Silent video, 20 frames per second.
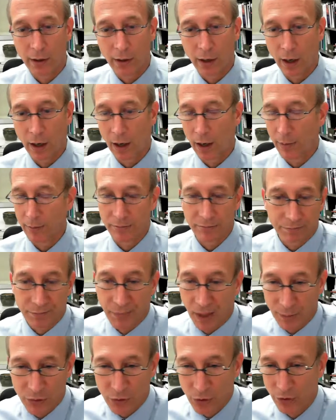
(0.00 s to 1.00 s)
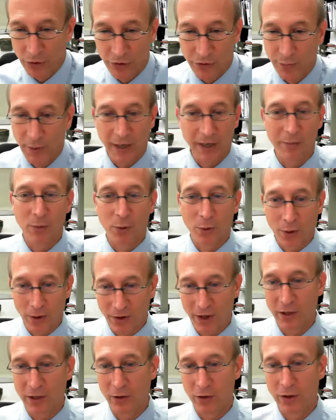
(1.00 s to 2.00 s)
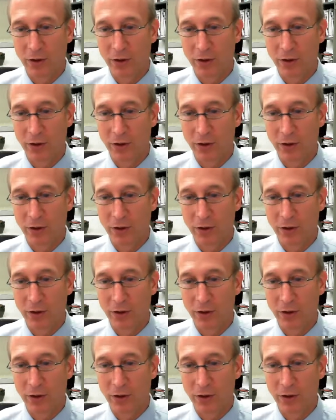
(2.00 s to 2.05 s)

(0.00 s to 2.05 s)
I'm sure there's many more that you